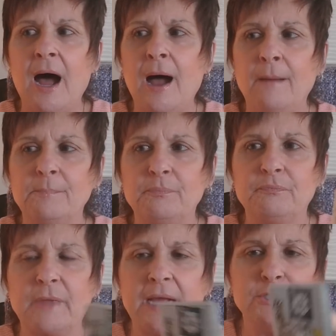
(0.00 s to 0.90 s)
Um,
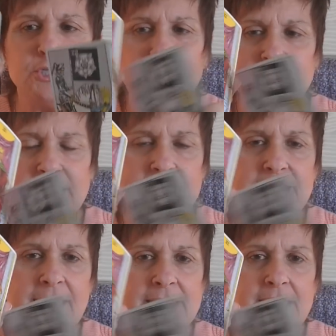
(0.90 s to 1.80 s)

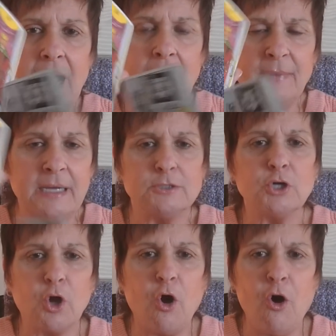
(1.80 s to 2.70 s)
justice is coming
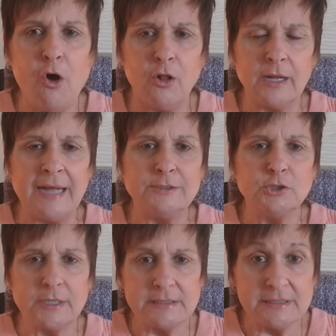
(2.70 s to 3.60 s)
to call,
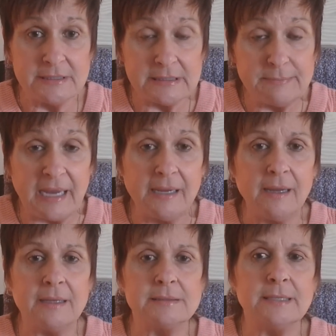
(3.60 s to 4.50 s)
and justice is
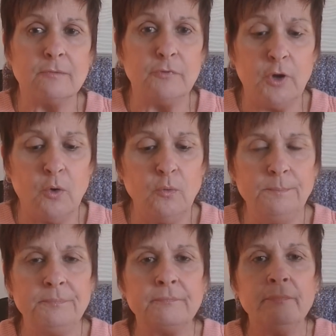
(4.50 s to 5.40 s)
making itself
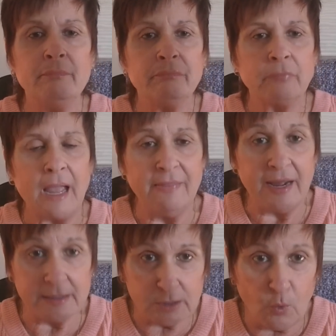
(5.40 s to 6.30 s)
known, and
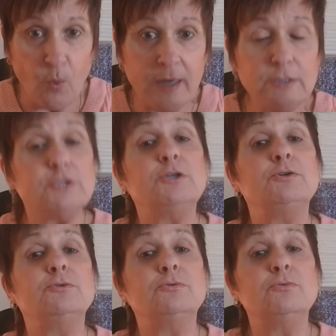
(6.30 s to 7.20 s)
that is going
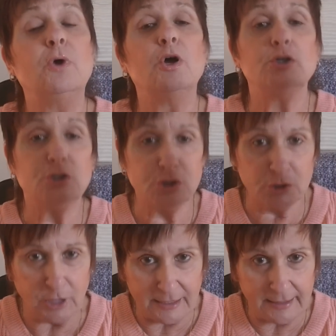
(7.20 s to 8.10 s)
to
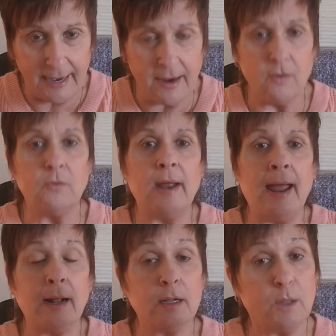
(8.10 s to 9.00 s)
crack down
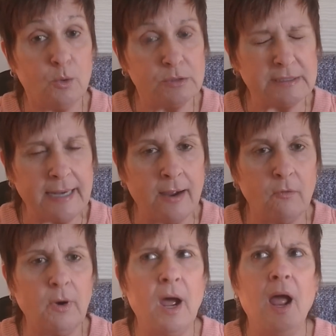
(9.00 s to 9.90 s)
and close
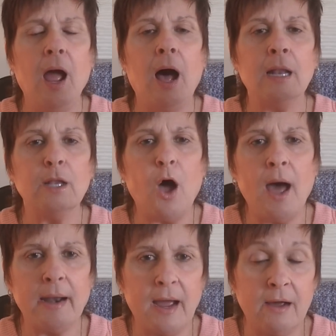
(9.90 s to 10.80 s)
down a
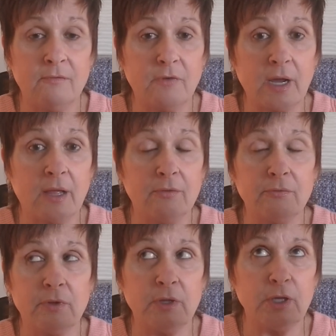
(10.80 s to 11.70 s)
lot of
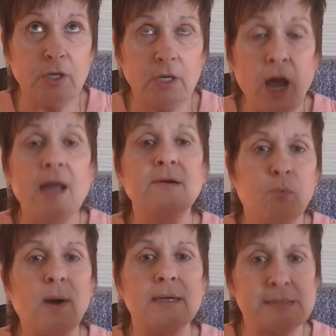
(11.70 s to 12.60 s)
kind
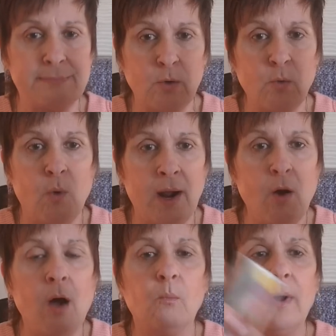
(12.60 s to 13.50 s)
of what been
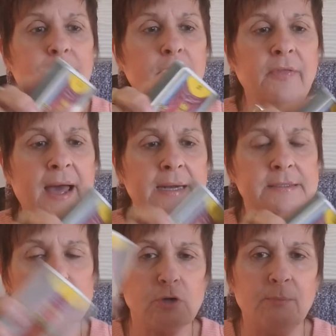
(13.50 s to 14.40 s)
going on, whether that
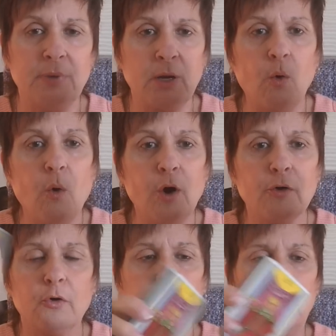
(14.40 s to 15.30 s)
is Trump in
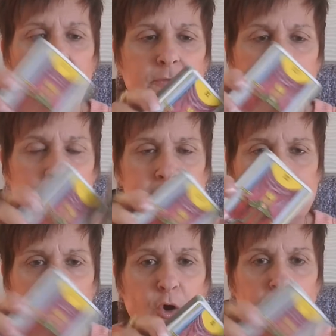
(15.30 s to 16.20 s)
court or whether that
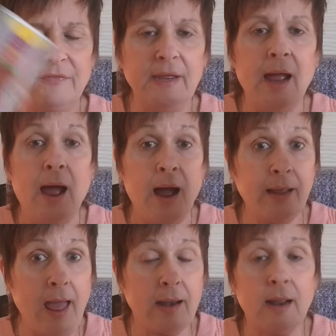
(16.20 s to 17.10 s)
is McCarthy.
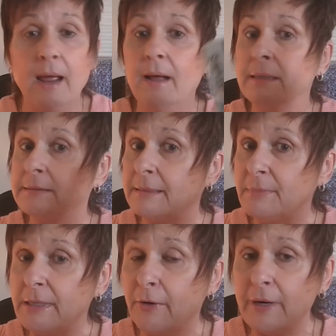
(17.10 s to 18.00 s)
Again,
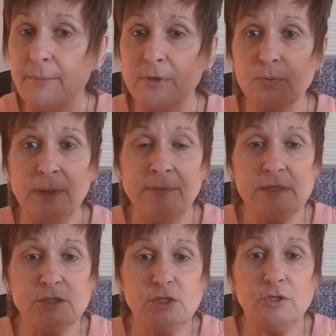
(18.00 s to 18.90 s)
similarity between
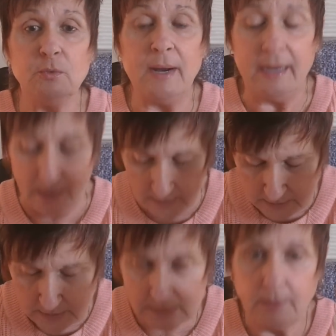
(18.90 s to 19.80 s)
these two
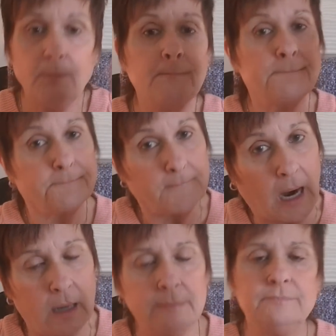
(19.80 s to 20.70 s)
is
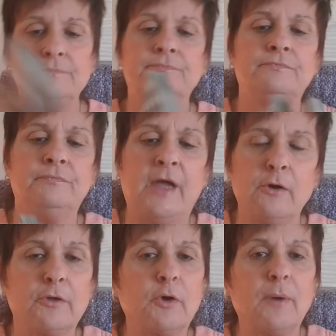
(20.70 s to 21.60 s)

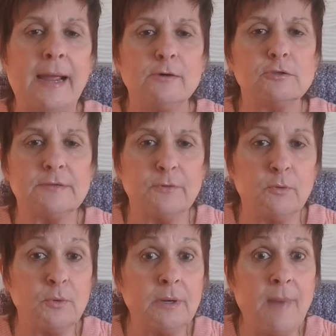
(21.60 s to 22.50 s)
they are the creators of
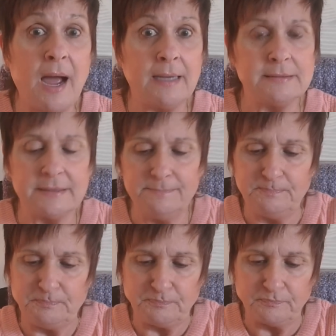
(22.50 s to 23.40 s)
their own demise.
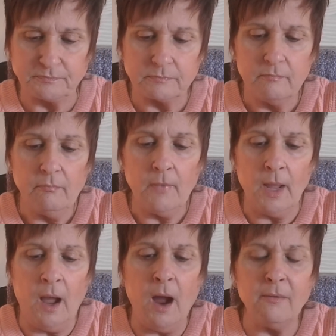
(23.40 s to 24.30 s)

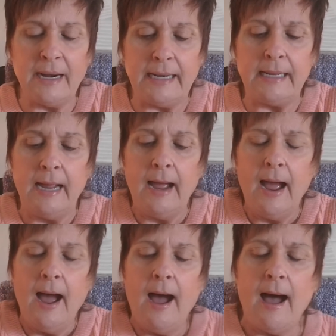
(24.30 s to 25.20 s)
Alrighty.
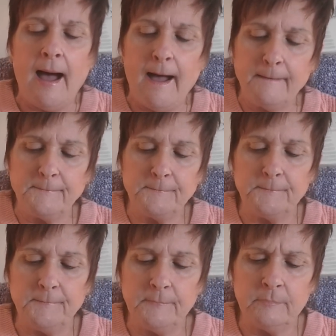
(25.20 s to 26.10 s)
Um,